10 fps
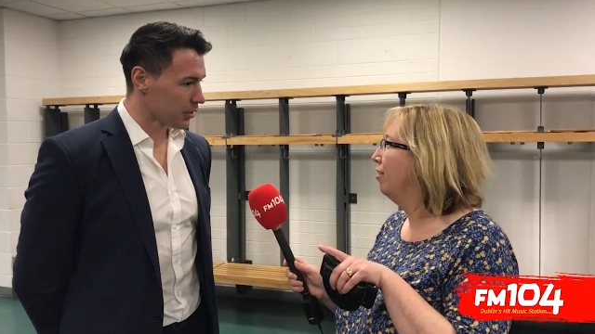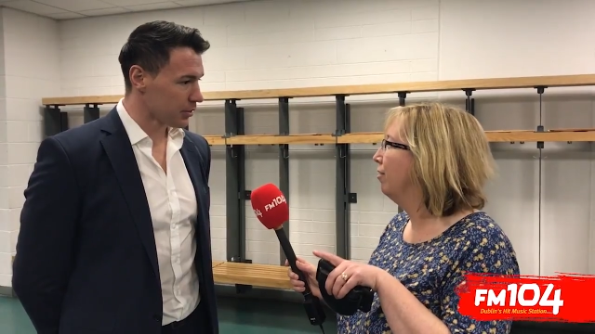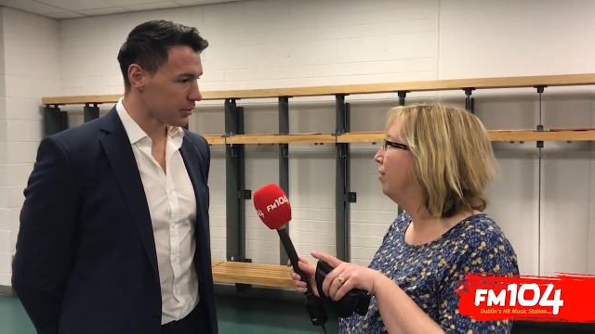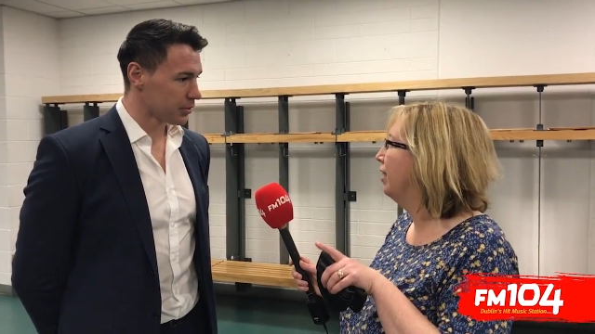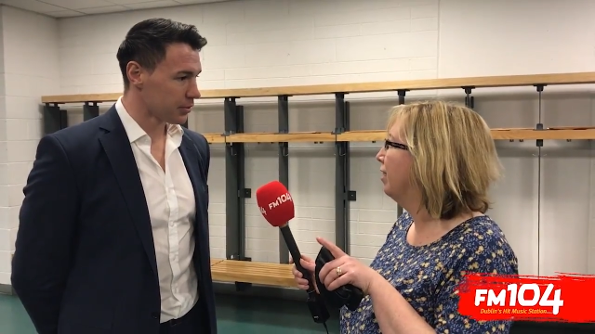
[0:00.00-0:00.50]

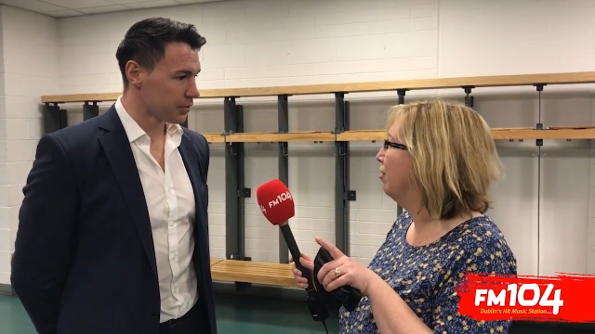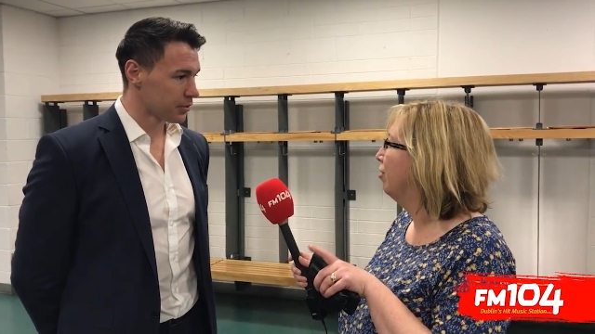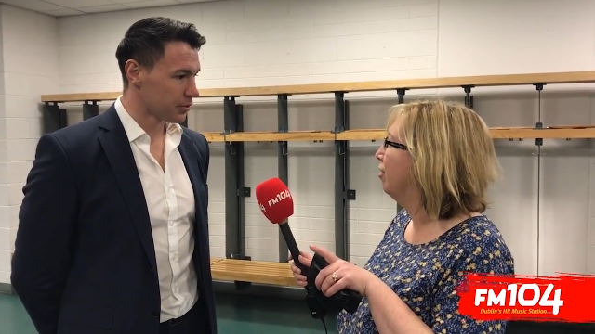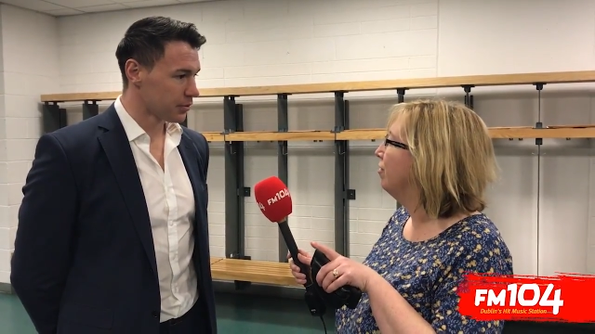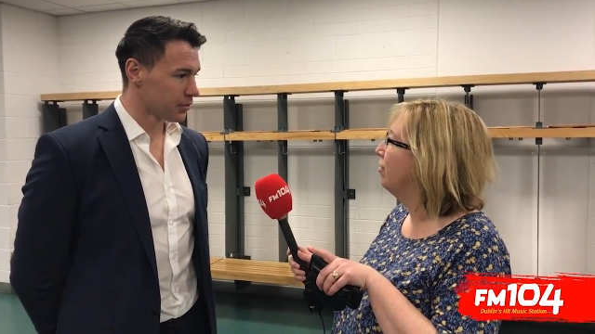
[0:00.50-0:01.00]
Speaker 1: of that
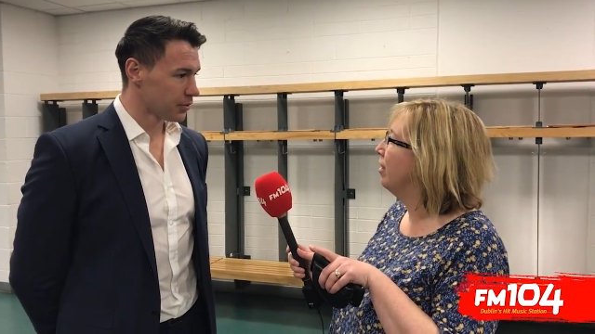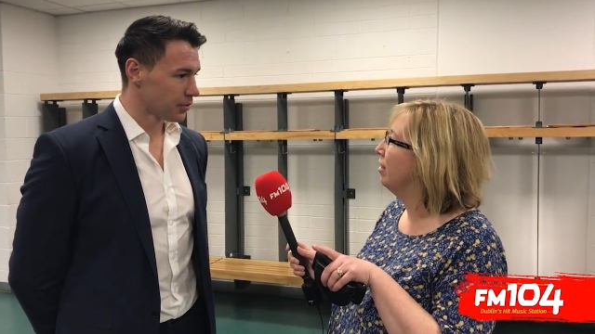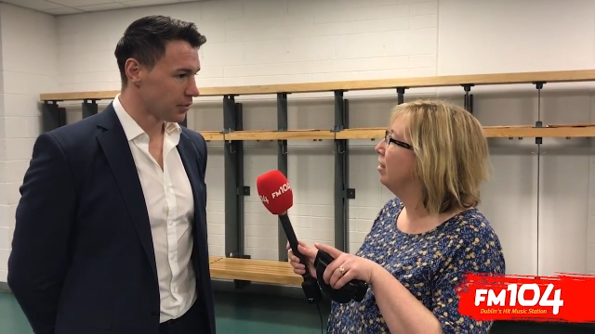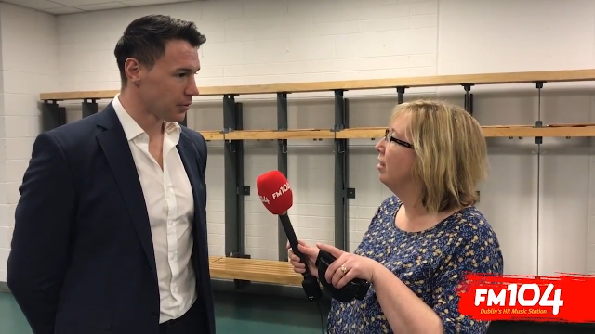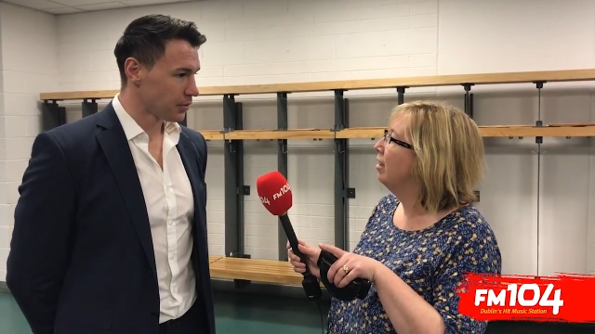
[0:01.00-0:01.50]
All-Ireland
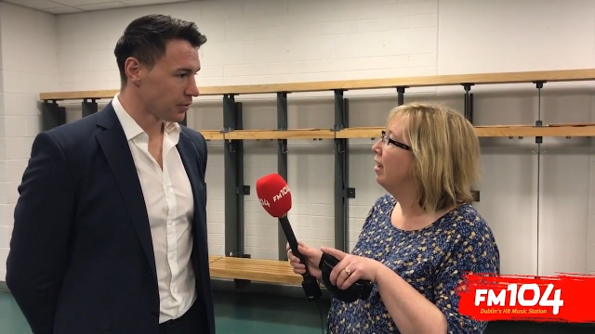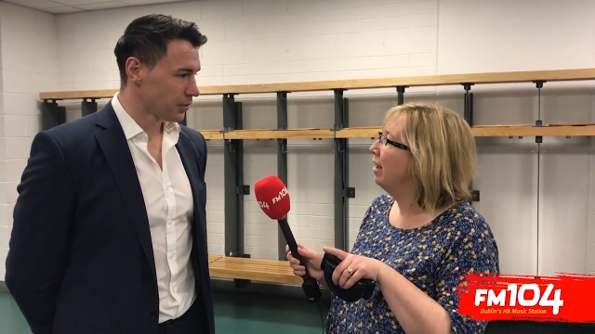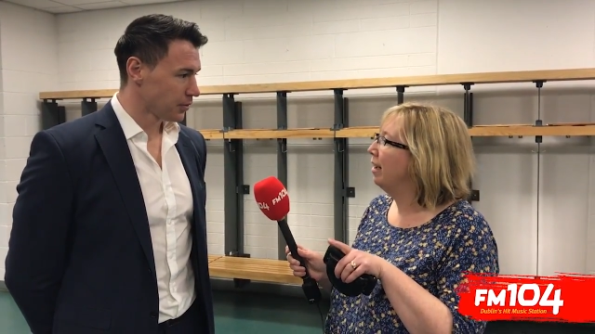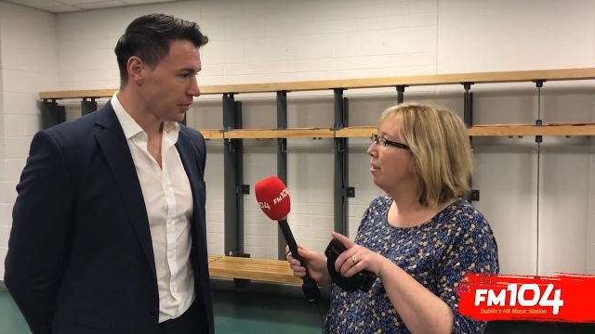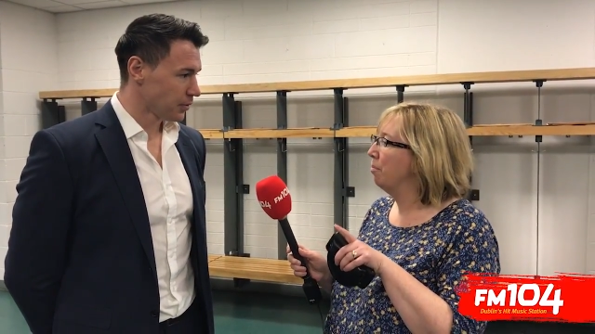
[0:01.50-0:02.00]
Final.
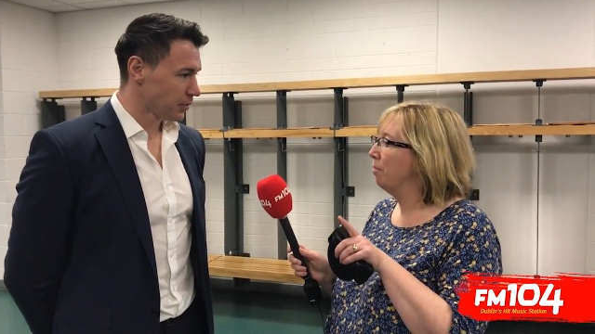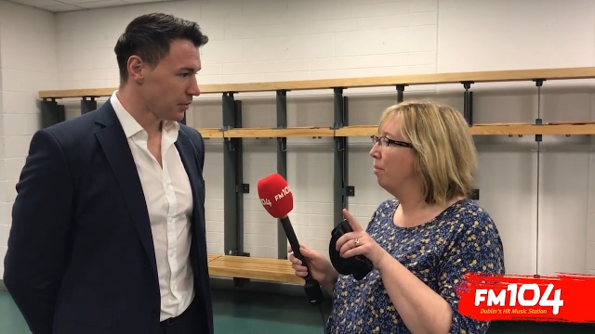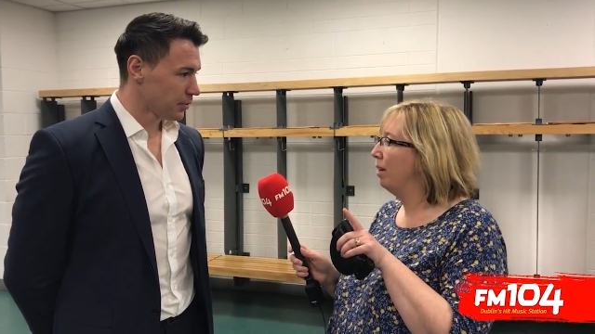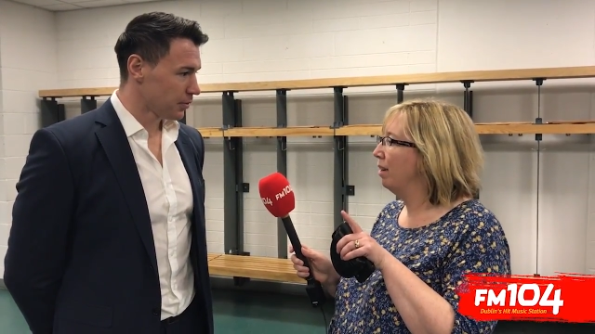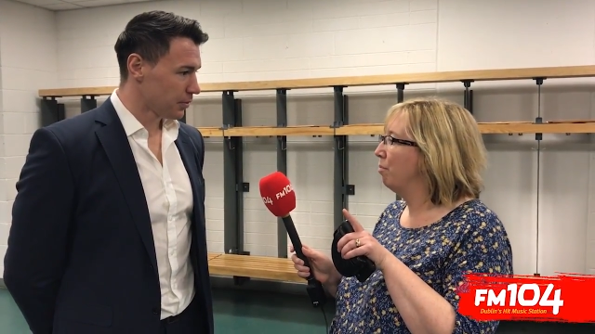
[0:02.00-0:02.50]
Um,
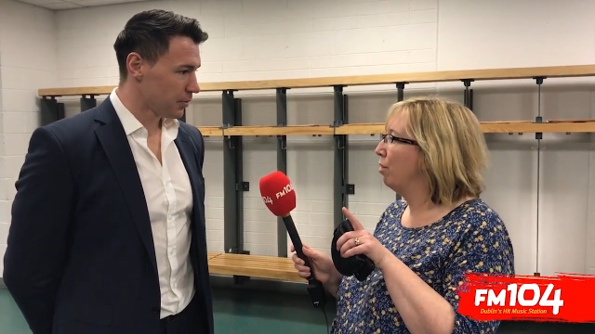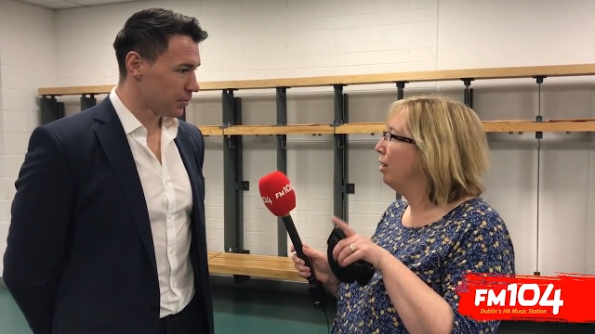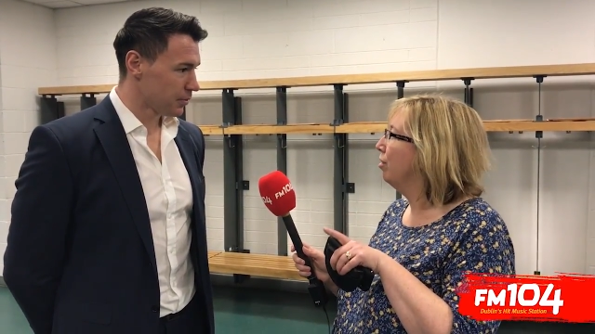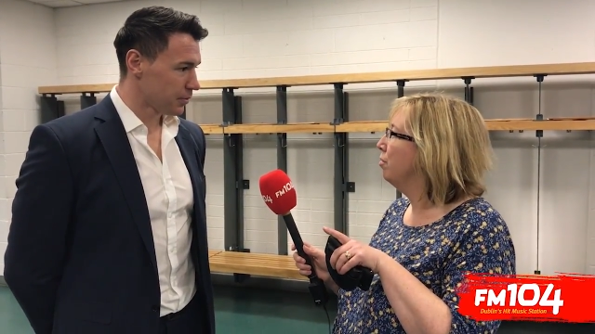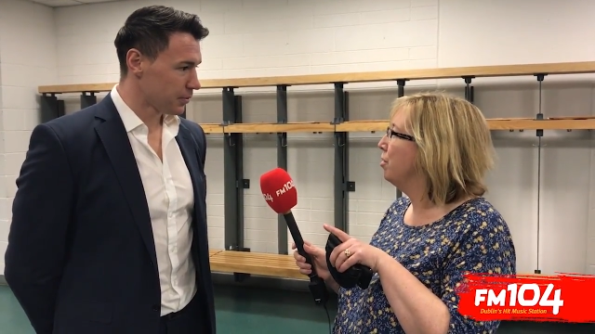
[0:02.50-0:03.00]

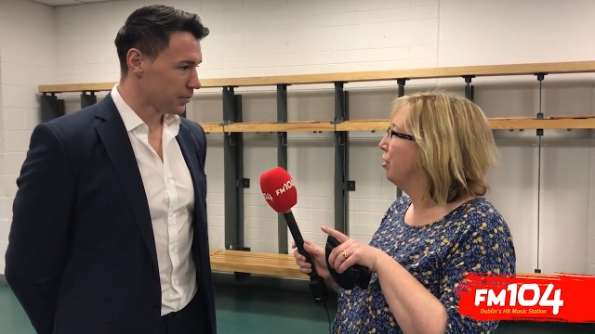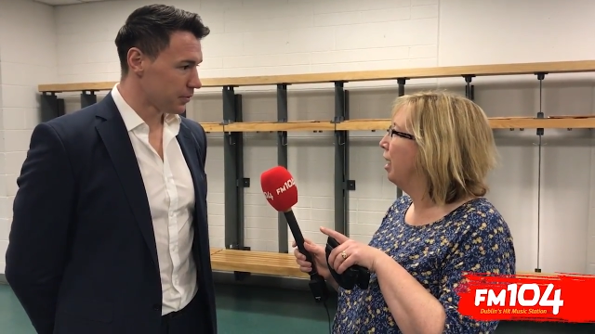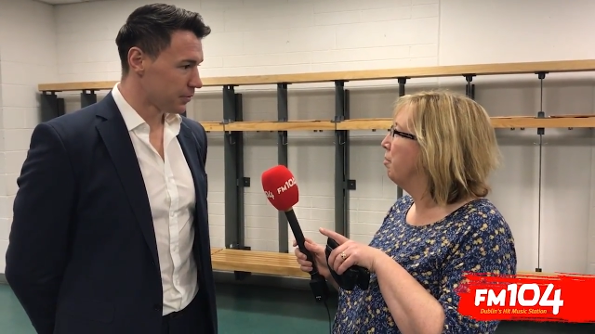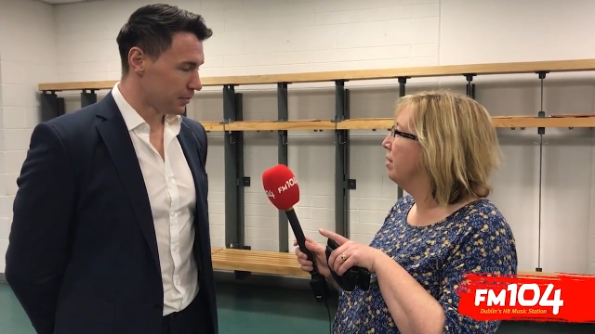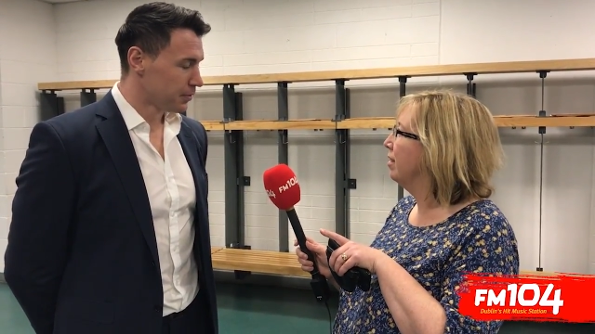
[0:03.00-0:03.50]
Brian Cullen was your
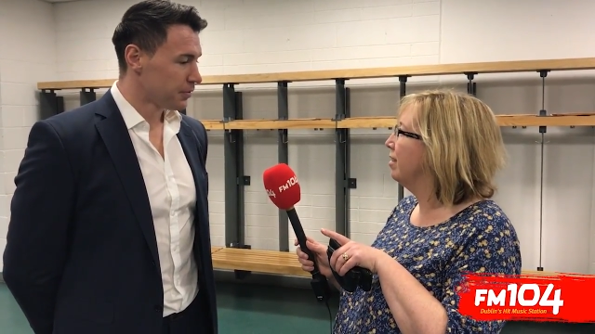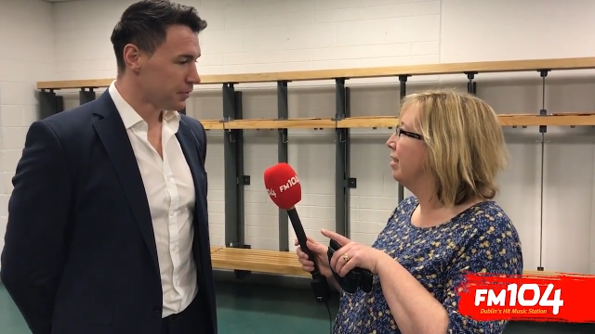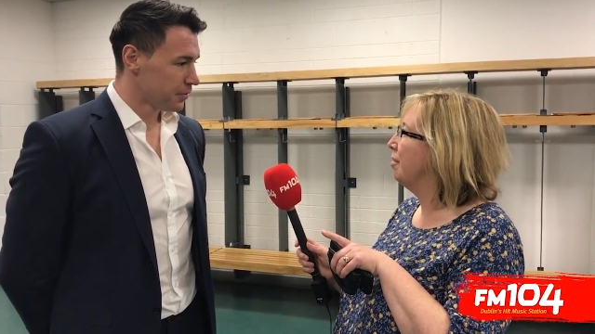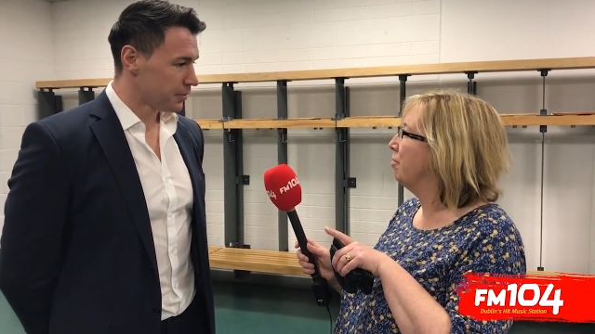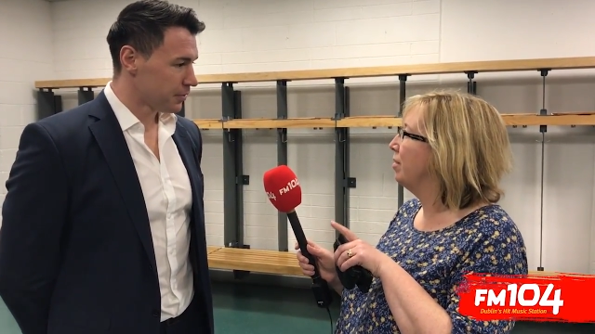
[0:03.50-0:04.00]
captain at the
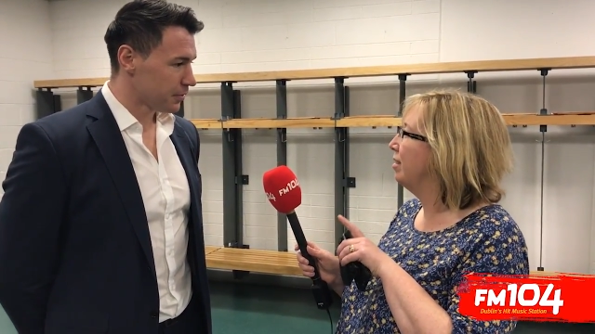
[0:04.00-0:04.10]
time.